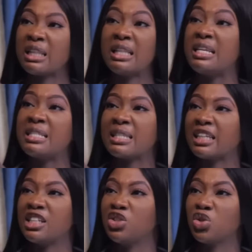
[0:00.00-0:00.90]
At
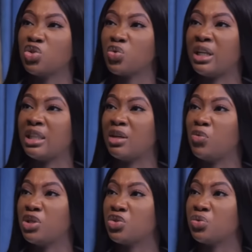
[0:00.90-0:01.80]
least I did not do
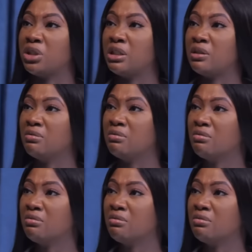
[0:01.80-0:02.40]
anything with Tony.